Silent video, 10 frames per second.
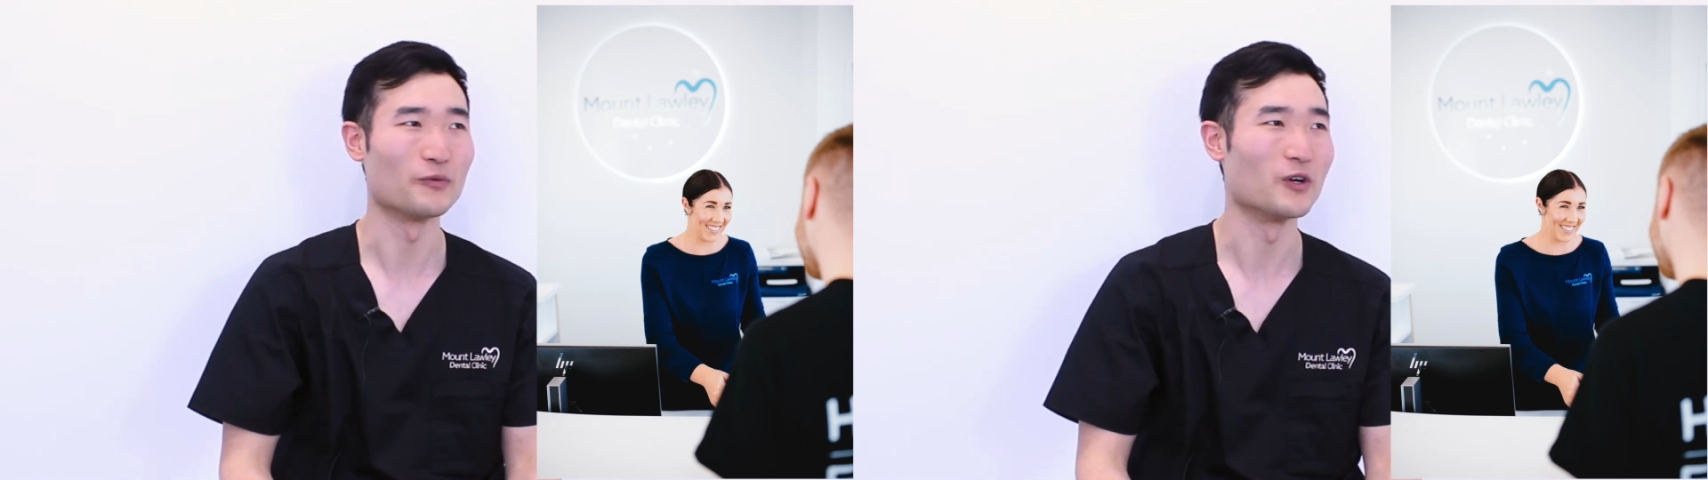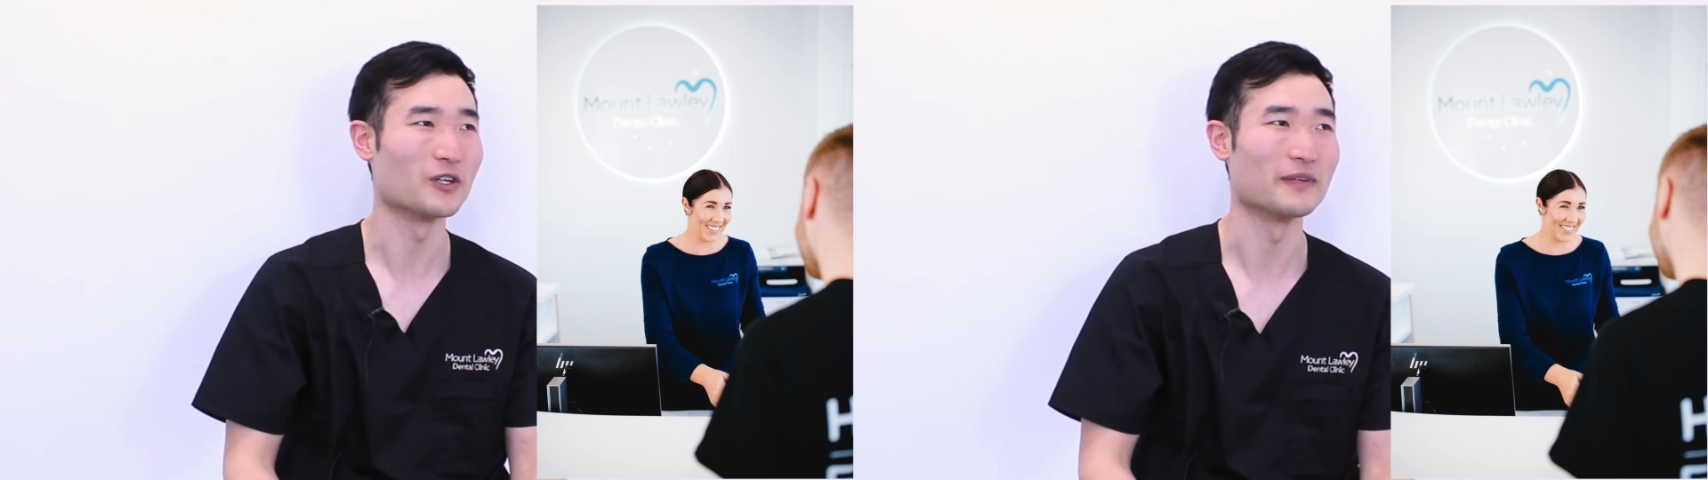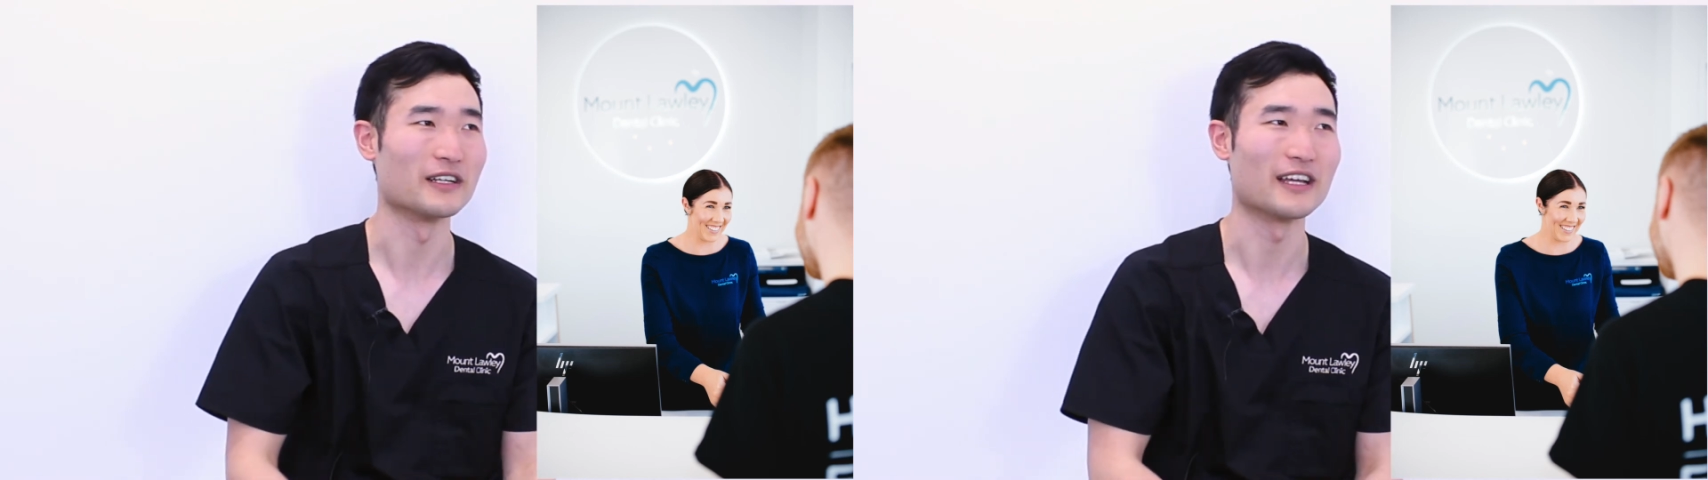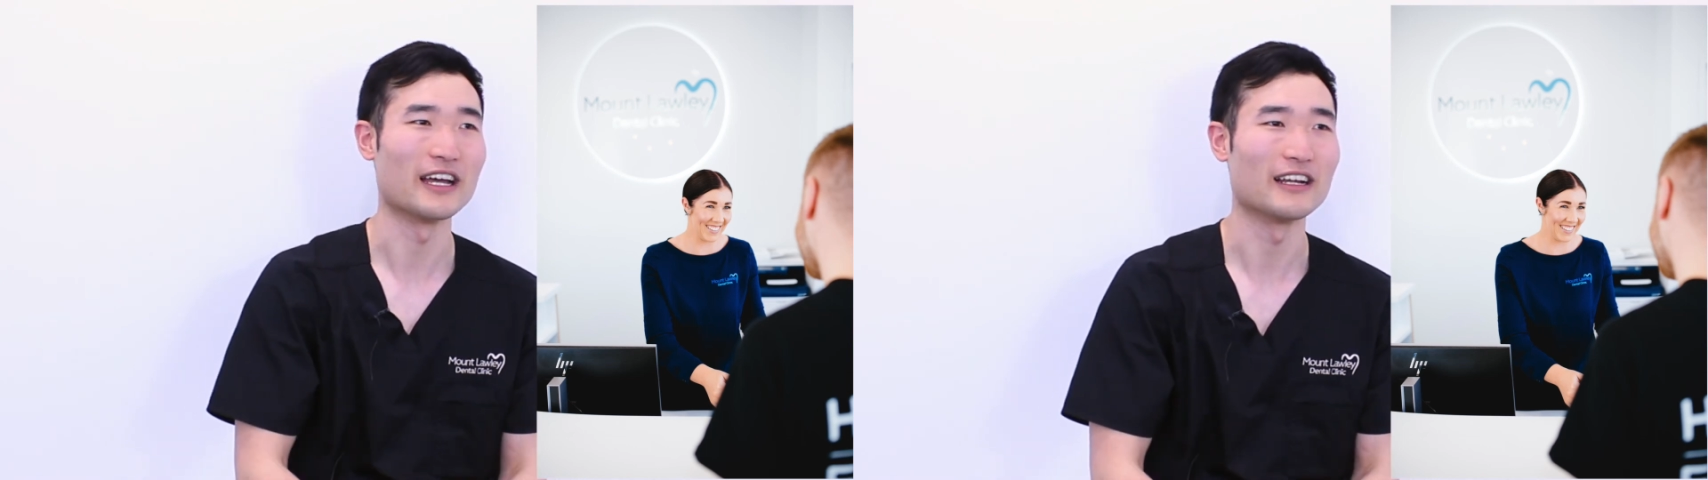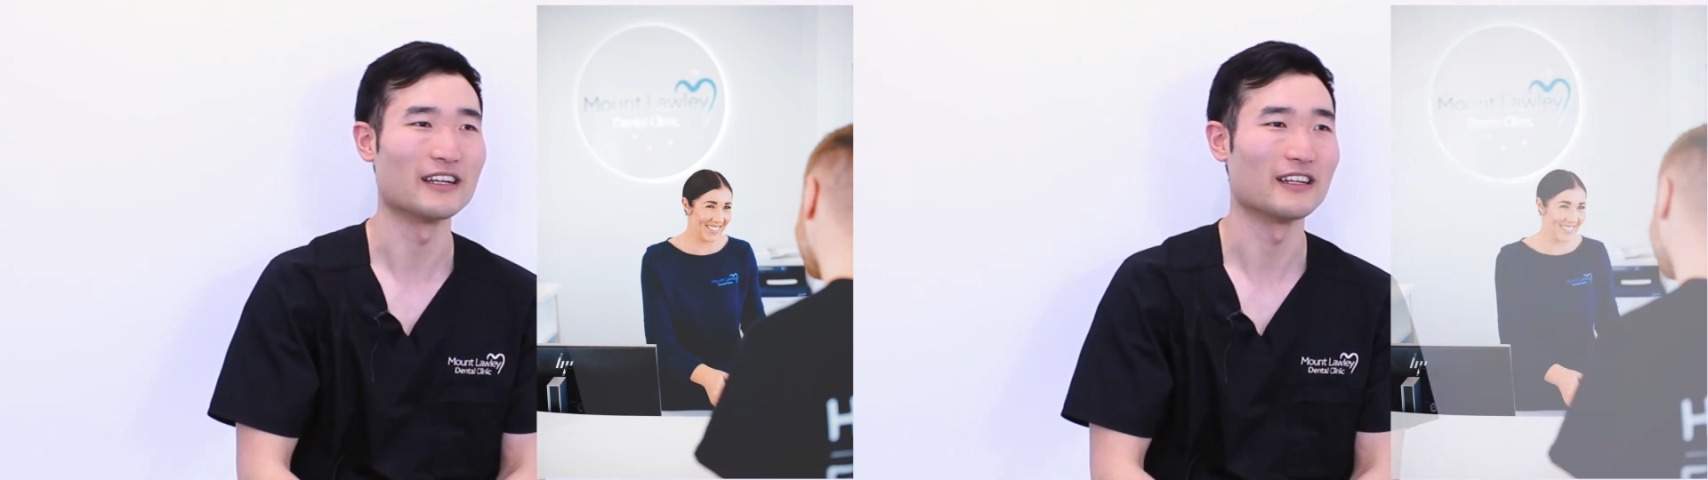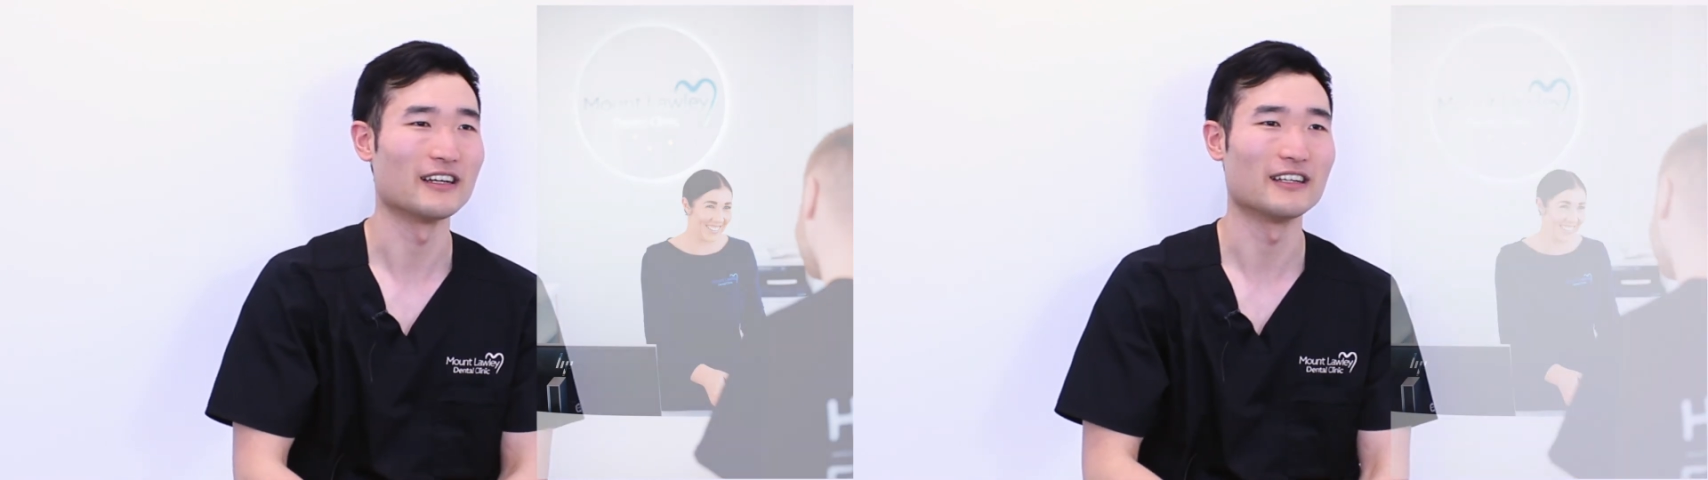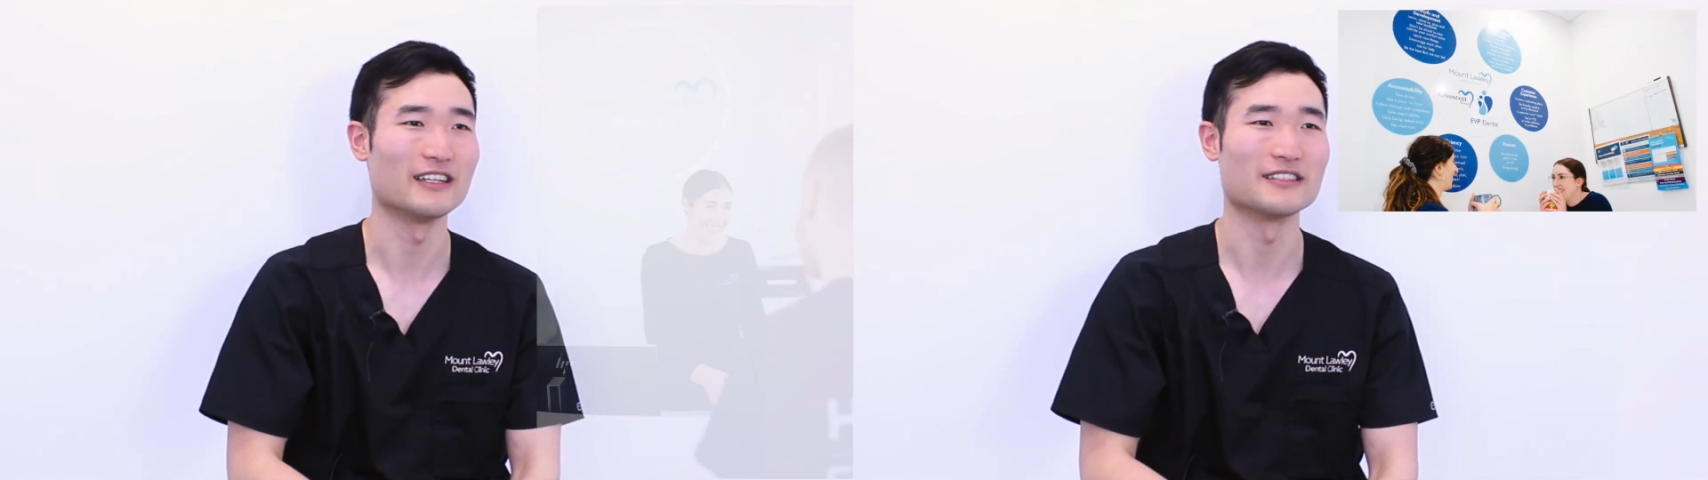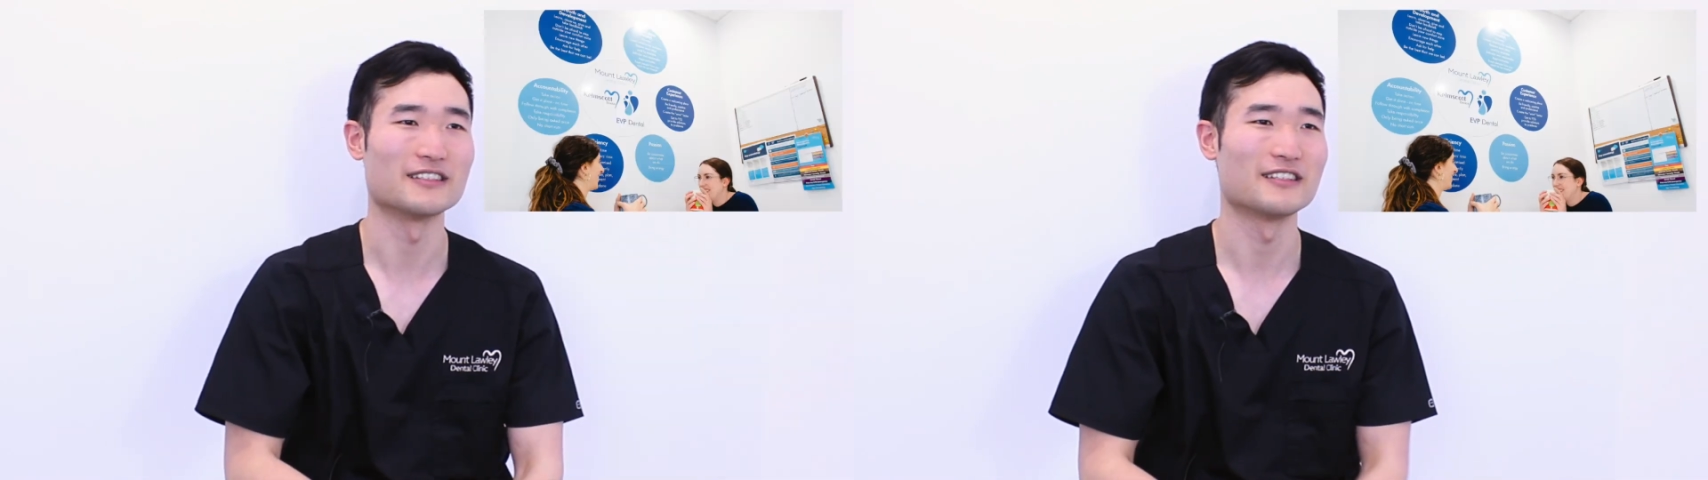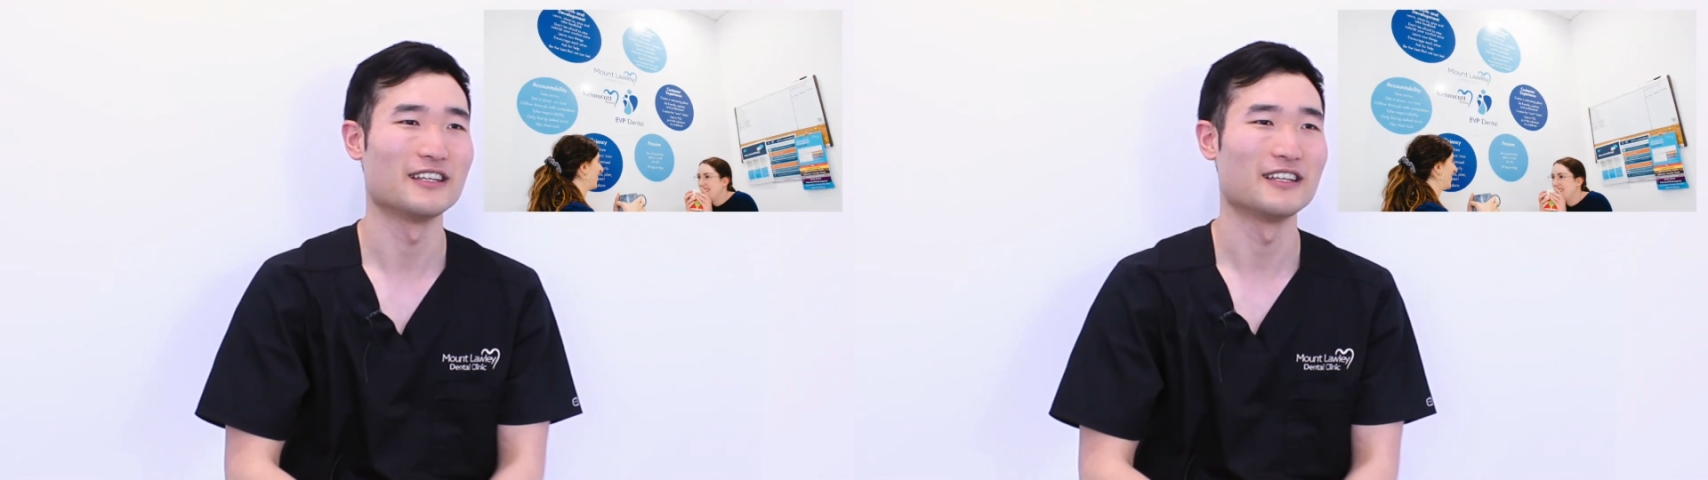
welcoming that it